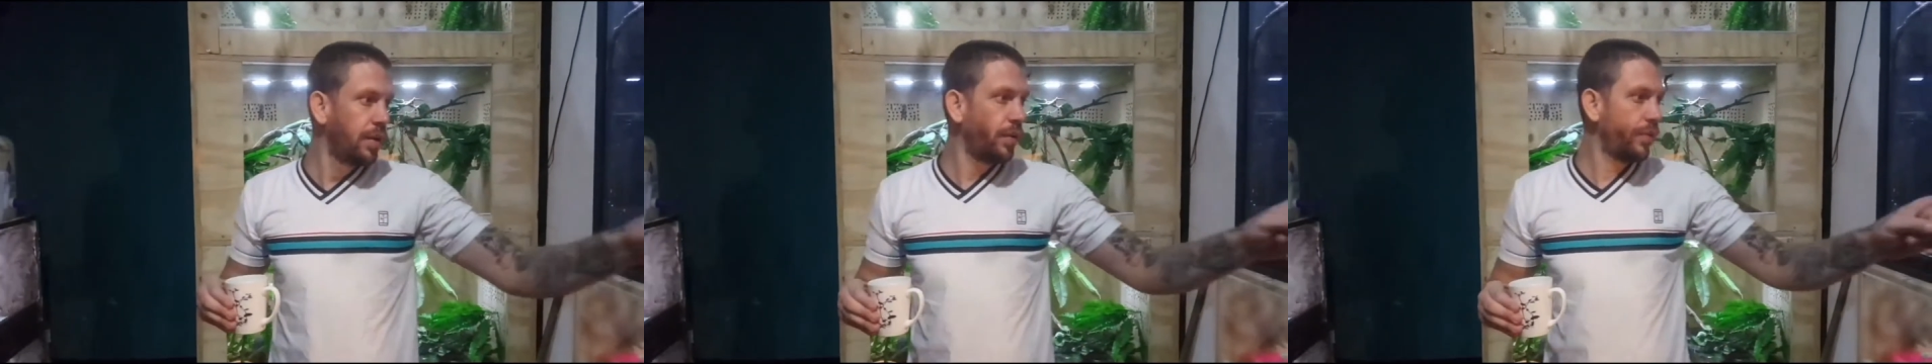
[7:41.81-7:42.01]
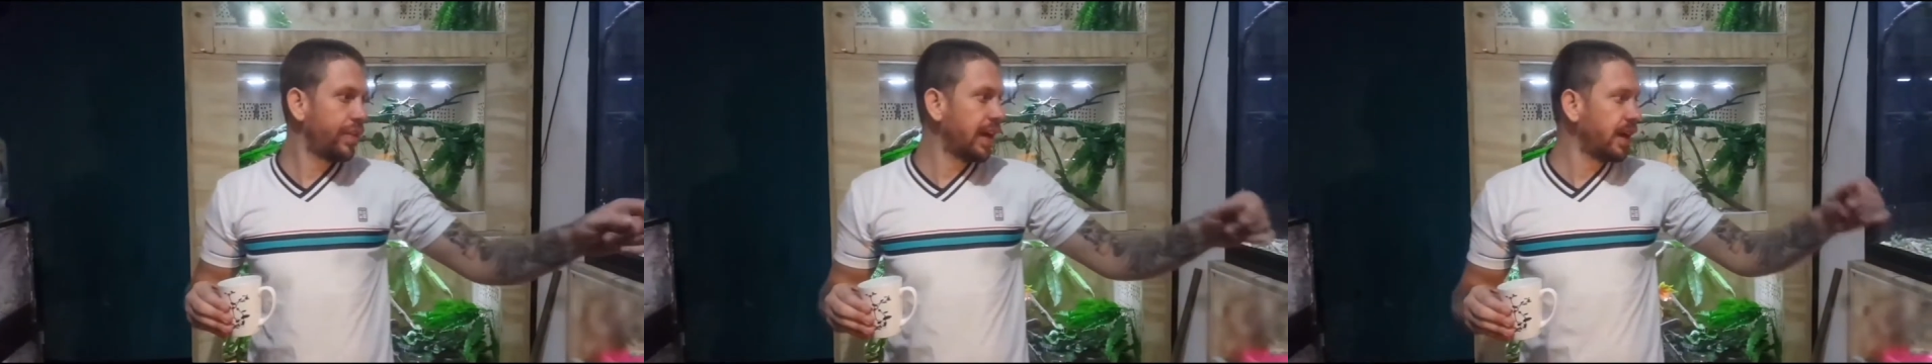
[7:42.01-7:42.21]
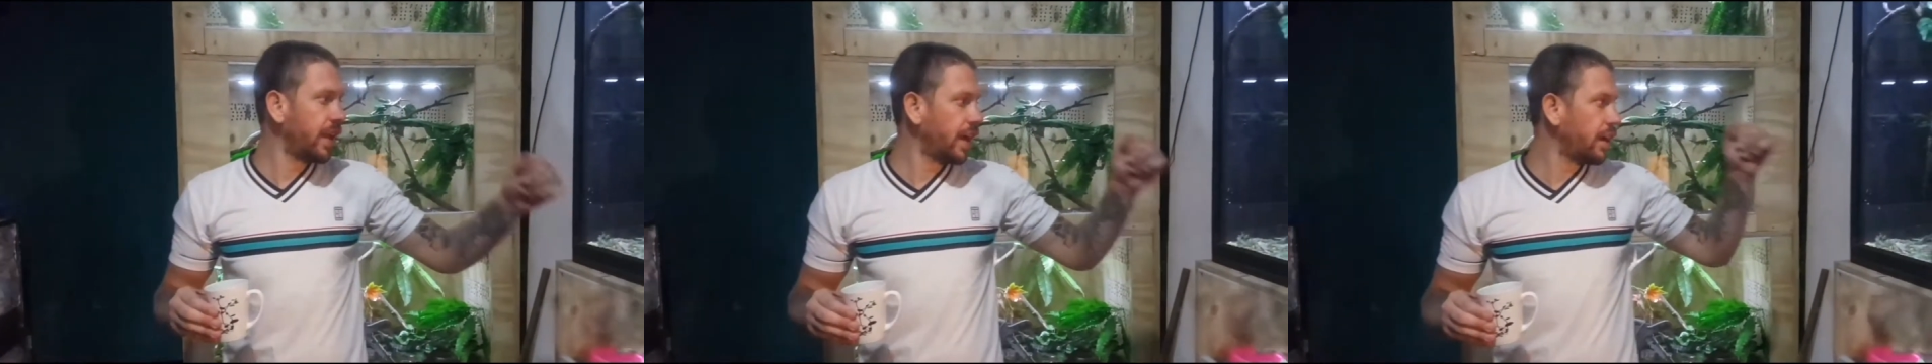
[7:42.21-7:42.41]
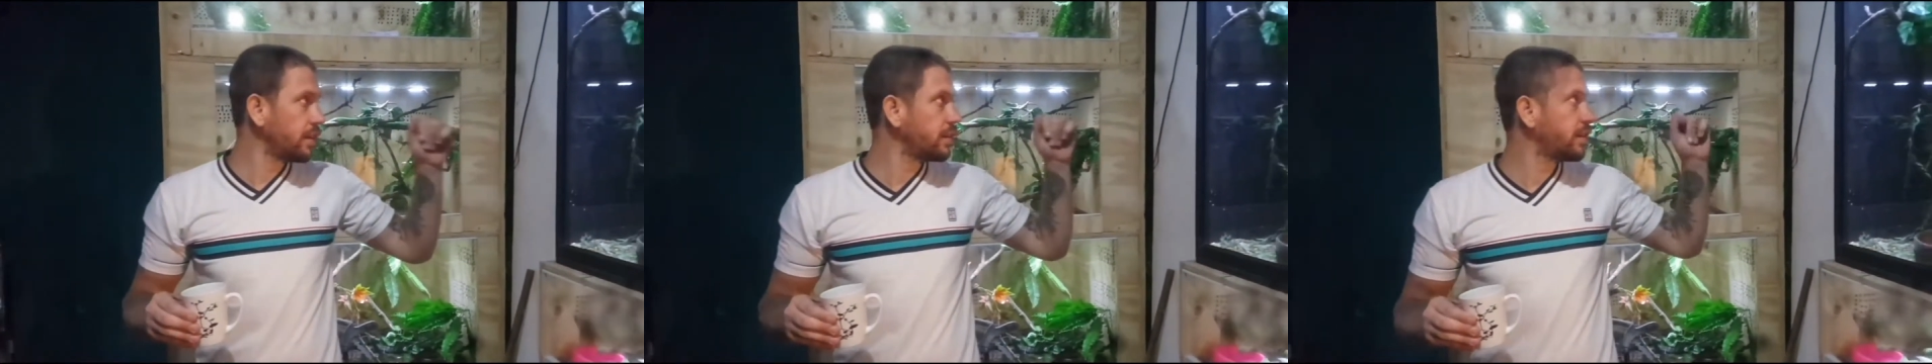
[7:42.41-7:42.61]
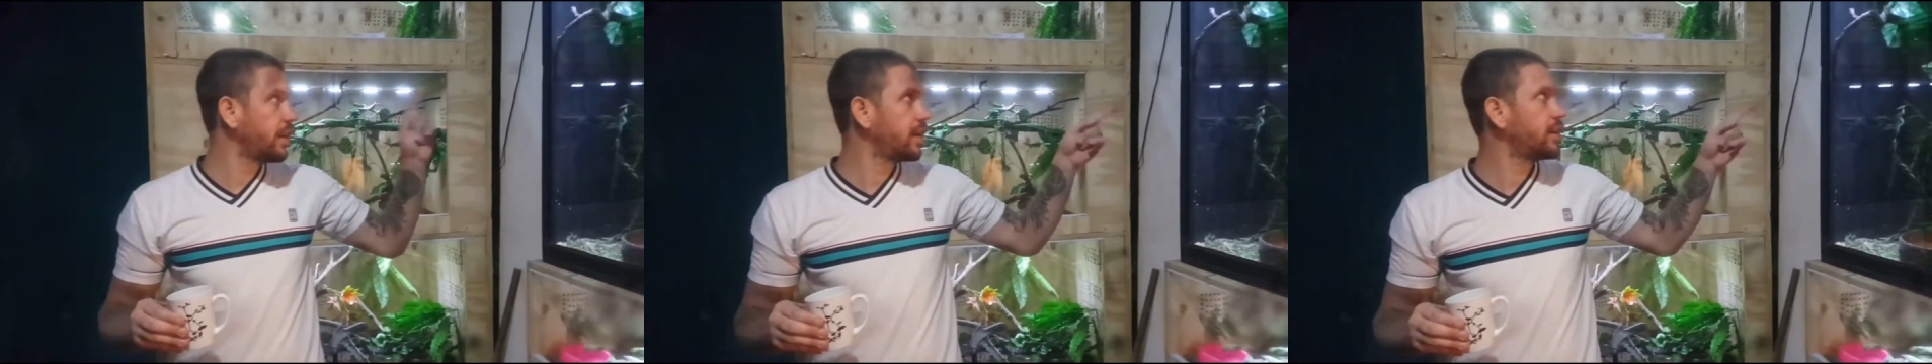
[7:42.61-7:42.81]
we've done the
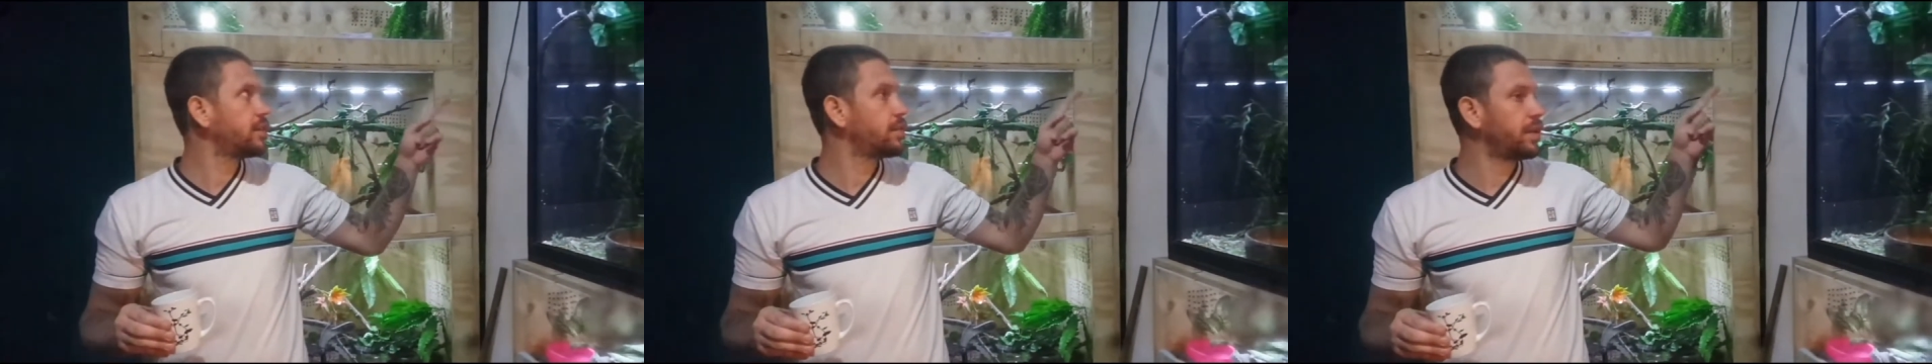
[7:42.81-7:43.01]
house snakes,